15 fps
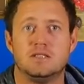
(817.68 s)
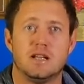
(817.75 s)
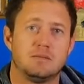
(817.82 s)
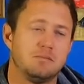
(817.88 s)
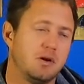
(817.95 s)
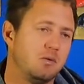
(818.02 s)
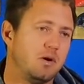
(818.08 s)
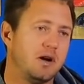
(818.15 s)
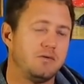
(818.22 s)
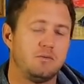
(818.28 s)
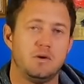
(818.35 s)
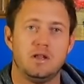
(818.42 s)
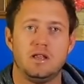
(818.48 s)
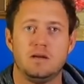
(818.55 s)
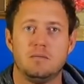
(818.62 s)
that my wife
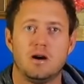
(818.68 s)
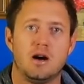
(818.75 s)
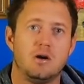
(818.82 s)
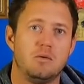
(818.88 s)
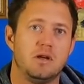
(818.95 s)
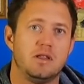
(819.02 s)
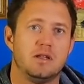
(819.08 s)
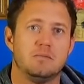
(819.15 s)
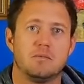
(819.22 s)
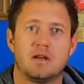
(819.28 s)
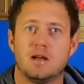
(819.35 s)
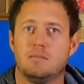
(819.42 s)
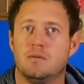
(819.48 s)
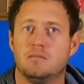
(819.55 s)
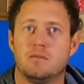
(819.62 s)
wear them, I wear them, a
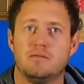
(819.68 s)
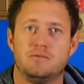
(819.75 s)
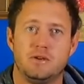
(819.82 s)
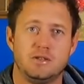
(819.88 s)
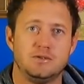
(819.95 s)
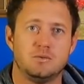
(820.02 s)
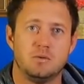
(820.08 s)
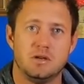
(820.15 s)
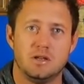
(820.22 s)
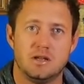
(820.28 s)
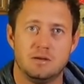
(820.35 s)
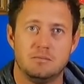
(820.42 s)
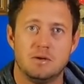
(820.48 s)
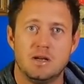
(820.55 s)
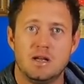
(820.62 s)
couple of my friends wear
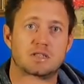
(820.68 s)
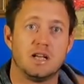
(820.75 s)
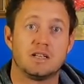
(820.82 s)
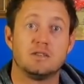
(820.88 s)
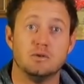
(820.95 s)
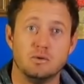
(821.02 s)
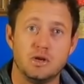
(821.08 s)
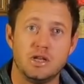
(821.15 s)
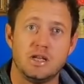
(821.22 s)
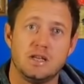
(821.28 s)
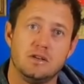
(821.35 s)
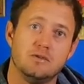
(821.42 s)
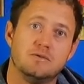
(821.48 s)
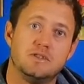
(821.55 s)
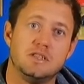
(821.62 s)
them. It's like the hoodie
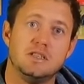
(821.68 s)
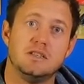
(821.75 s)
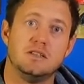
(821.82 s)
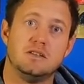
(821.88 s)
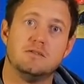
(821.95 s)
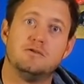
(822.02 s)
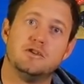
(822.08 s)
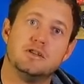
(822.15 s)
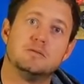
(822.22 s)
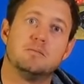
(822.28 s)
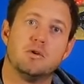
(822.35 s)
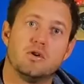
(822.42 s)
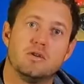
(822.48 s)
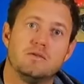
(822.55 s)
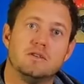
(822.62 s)
you've seen in the first
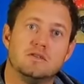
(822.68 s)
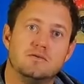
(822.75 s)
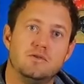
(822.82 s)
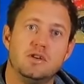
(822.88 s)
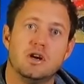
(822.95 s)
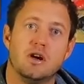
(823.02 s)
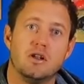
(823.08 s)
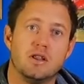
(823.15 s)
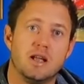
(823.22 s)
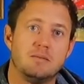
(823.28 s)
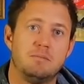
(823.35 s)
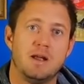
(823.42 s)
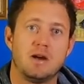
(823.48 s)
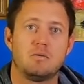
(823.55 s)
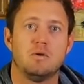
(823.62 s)
part of this video,
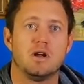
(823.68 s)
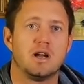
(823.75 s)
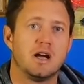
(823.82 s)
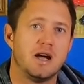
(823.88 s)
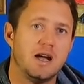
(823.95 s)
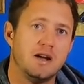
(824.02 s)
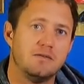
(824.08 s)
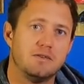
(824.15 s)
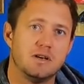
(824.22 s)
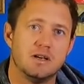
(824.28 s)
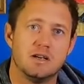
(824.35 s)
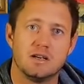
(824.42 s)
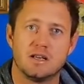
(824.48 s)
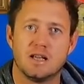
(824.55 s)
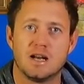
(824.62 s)
that black one. I have
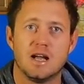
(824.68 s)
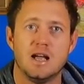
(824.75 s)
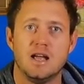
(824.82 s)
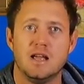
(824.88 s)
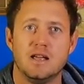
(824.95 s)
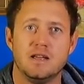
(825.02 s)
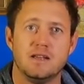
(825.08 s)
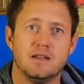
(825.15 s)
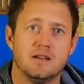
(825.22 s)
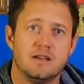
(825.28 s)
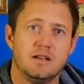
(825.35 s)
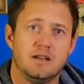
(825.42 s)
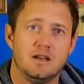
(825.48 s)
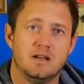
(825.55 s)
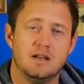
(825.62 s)
a gray,
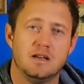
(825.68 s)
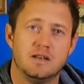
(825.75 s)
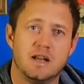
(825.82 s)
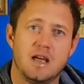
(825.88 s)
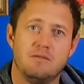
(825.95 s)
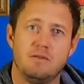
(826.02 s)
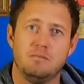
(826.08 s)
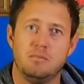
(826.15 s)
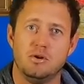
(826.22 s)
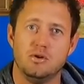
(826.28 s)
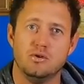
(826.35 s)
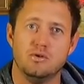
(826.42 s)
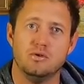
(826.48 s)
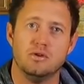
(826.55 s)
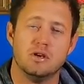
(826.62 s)
a navy
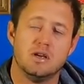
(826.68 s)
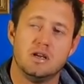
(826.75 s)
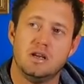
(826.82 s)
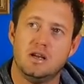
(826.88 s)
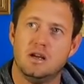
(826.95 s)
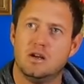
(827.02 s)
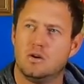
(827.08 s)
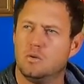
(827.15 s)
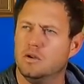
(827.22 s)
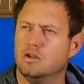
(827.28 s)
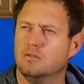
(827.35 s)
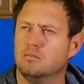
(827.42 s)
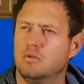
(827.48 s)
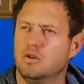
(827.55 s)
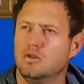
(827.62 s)
blue, a
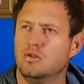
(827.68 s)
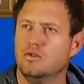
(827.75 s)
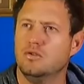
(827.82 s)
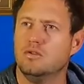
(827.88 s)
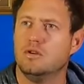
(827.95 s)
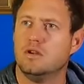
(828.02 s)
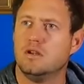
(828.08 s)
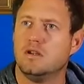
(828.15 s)
royal blue,